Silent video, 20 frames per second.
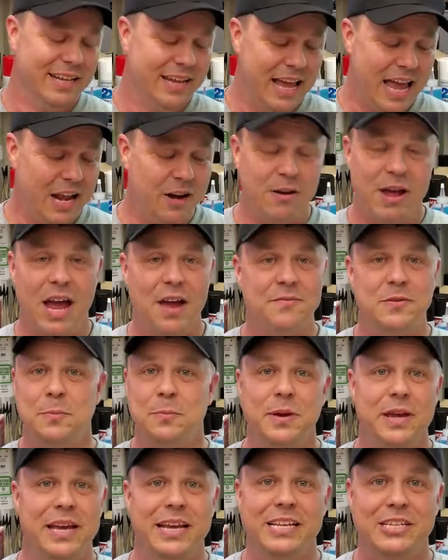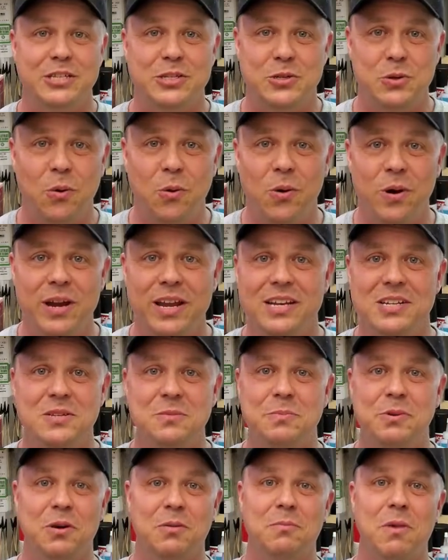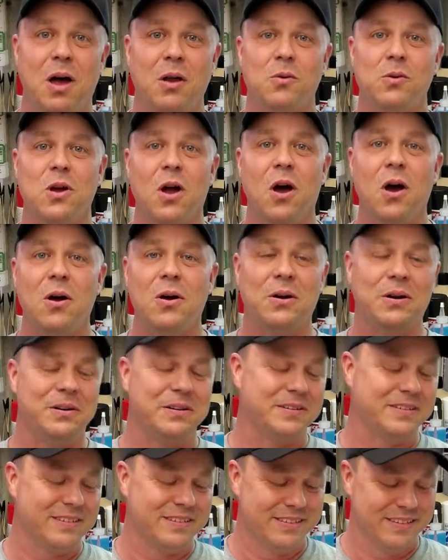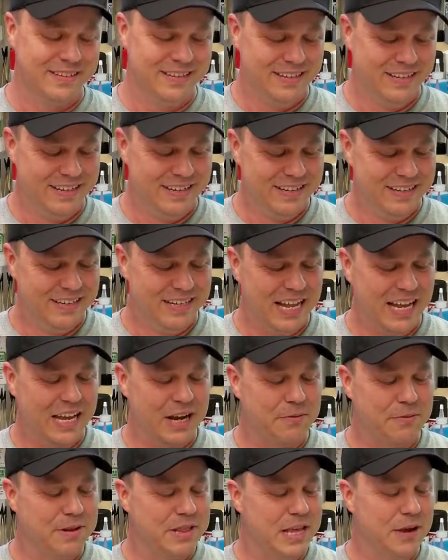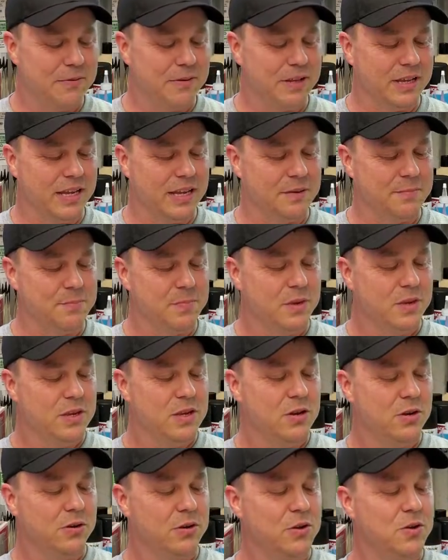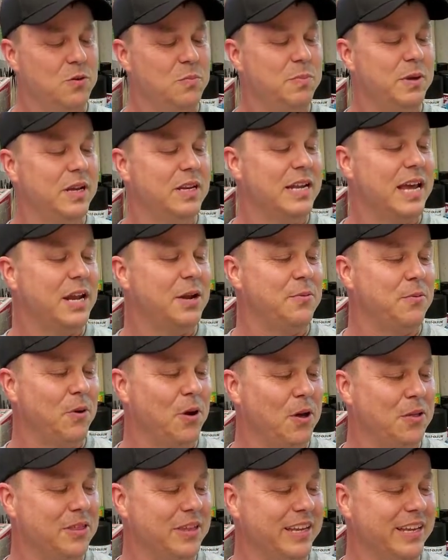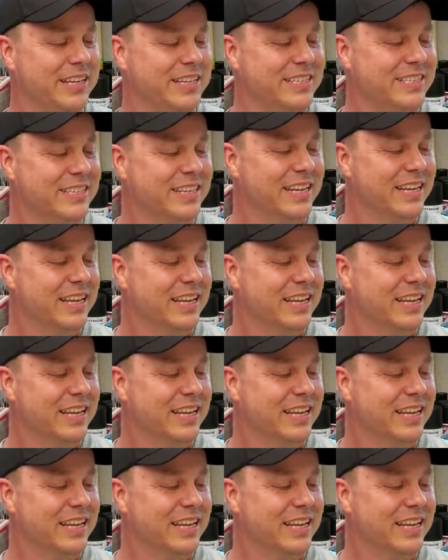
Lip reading: I don't have to be a historian to build model cars. I got to read that one again. You don't know who Big Daddy Roth is?